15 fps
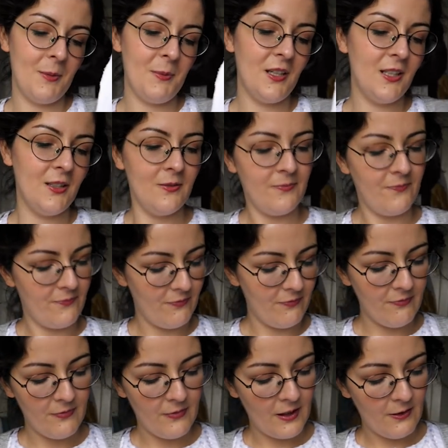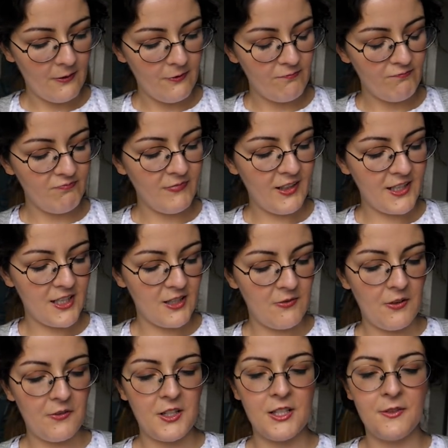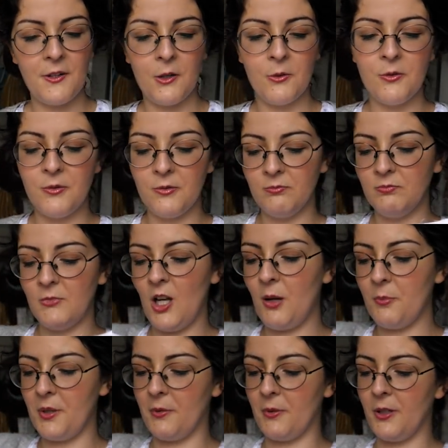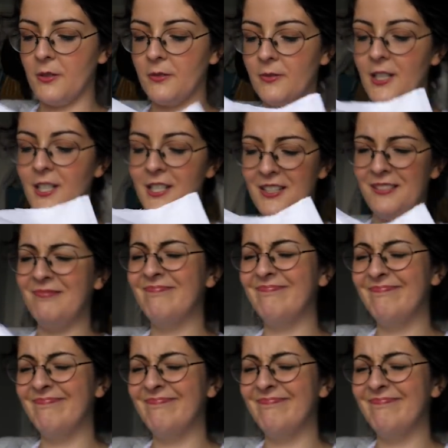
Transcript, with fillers: I mean, 1950s Vogue can't be wrong, right?